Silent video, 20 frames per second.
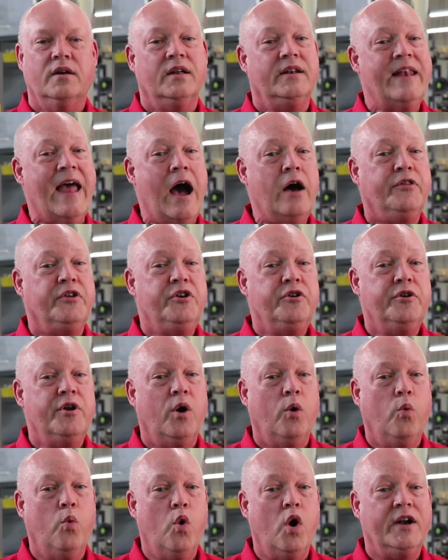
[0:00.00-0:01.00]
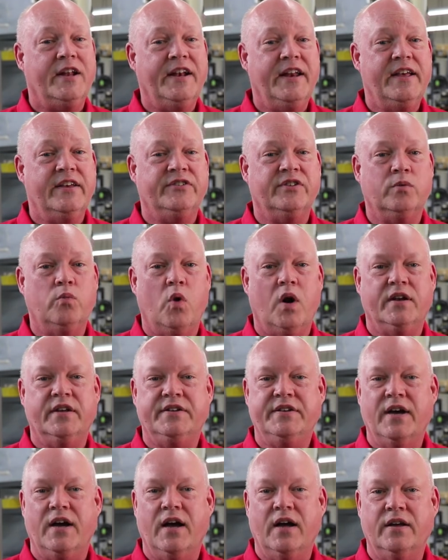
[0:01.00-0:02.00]
Now that you know what it is and what
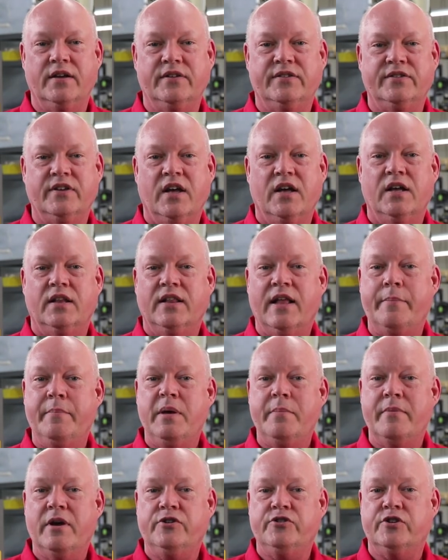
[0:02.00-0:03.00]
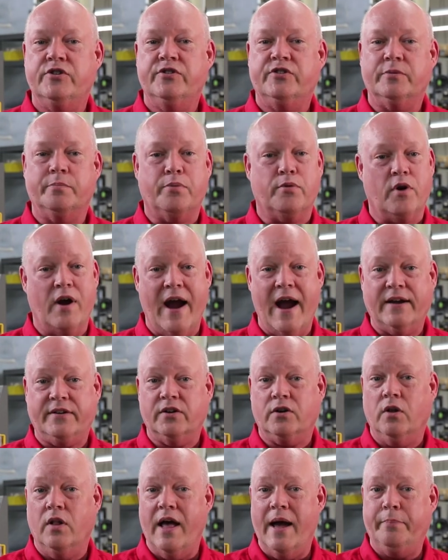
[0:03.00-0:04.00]
it does, let me mention some practical